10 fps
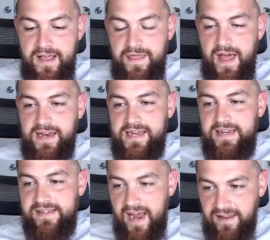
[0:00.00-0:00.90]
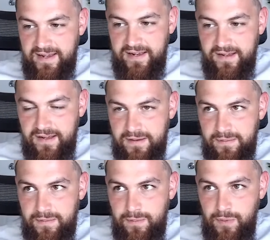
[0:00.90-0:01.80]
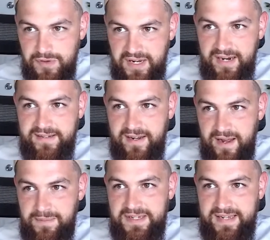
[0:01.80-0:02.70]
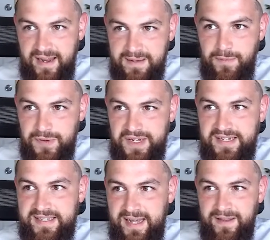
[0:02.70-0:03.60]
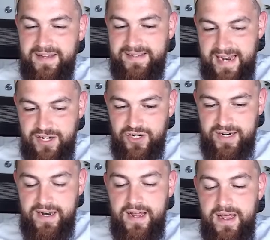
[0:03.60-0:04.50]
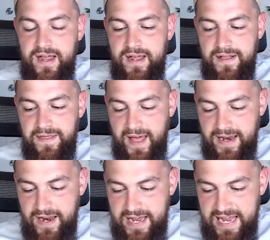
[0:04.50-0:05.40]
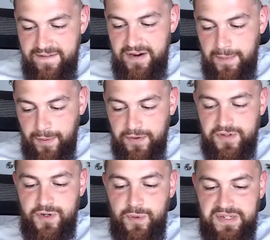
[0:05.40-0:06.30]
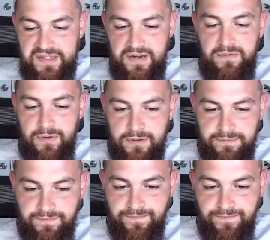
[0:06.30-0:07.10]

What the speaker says: That he's telling Musa alayhi salam, he's telling Musa to tell his nation that even a person who is sinful,